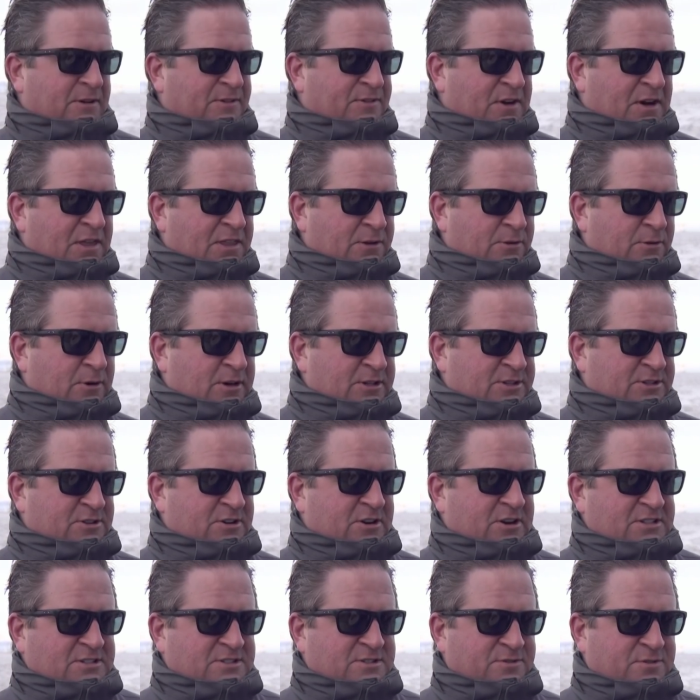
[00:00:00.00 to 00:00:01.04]
my father walked
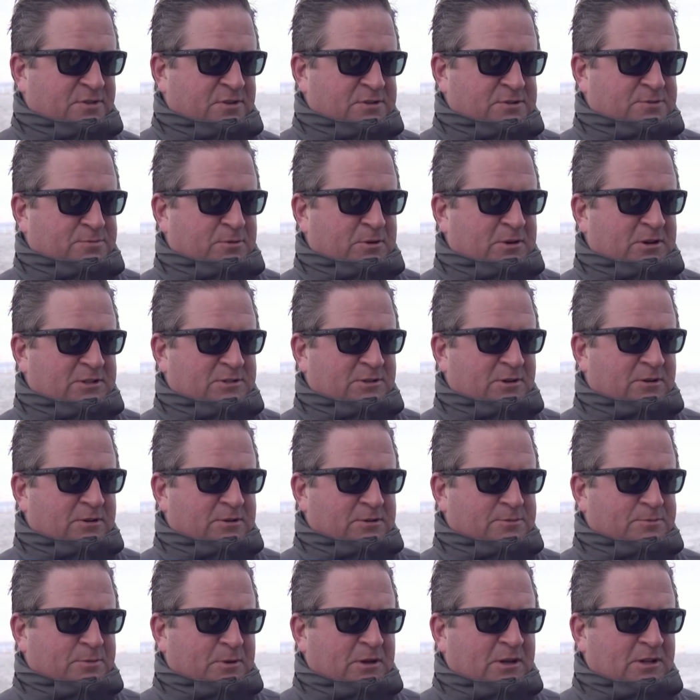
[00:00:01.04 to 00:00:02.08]
across the first bridge when it was
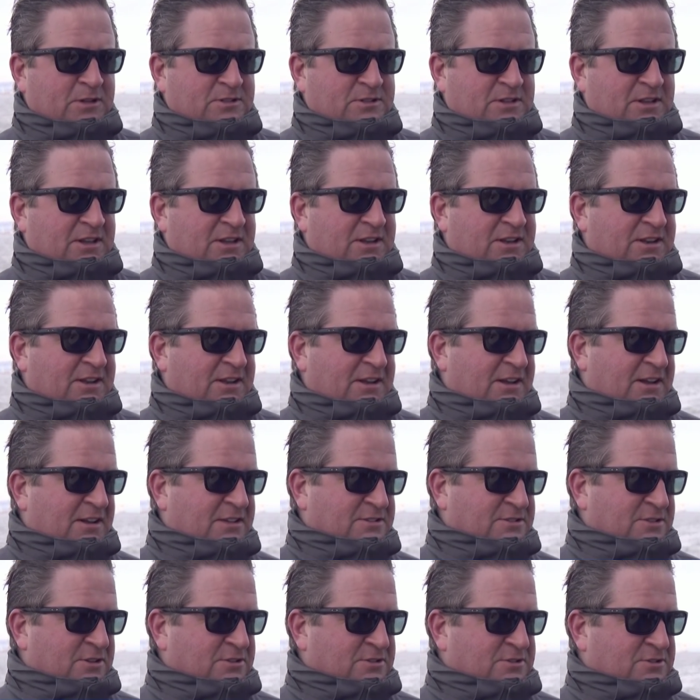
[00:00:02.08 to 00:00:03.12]
built, and uh,
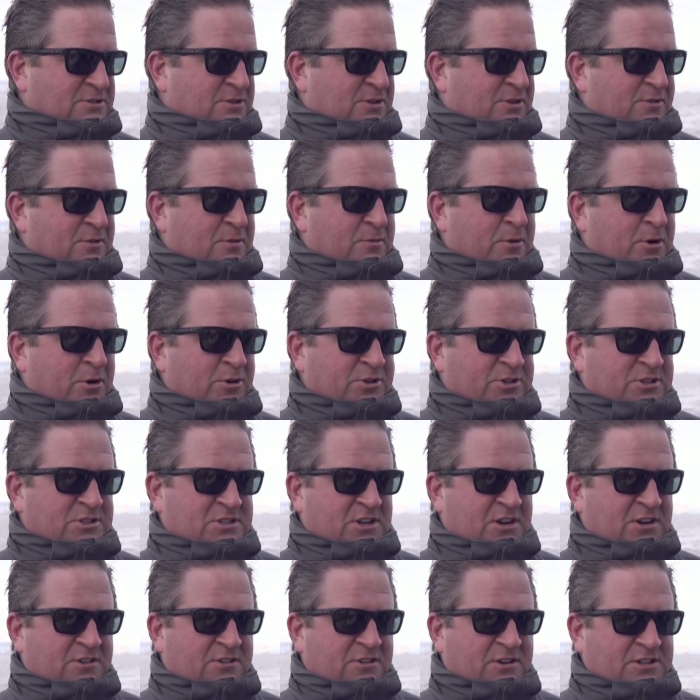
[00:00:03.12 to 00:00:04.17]
so it's sort of a
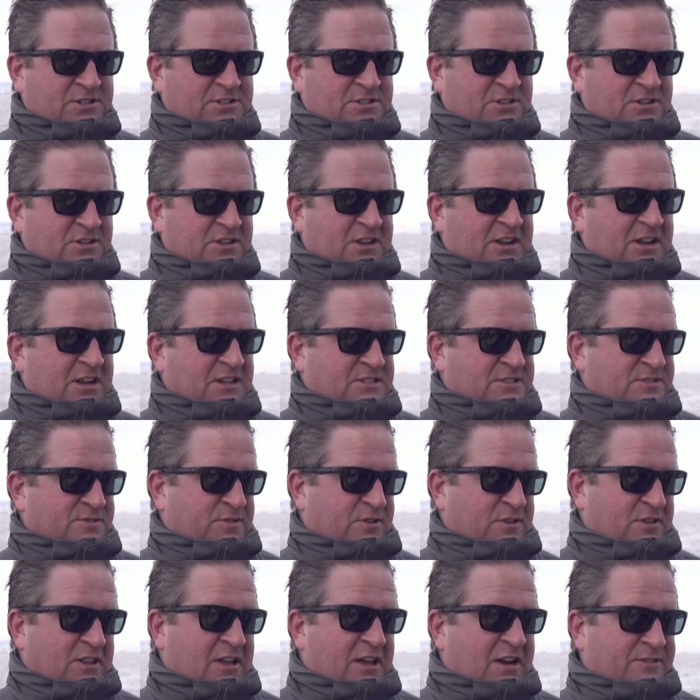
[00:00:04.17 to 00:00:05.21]
multi-generational connection for
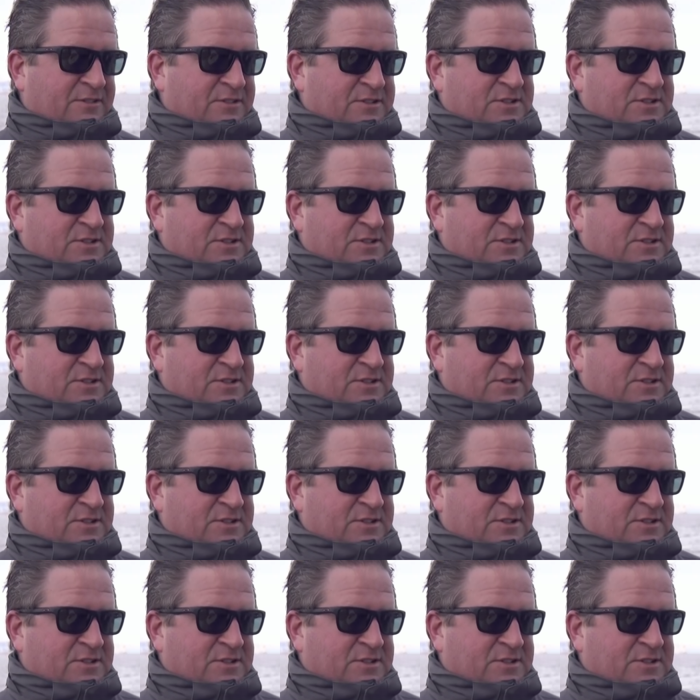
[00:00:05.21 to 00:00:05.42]
a lot of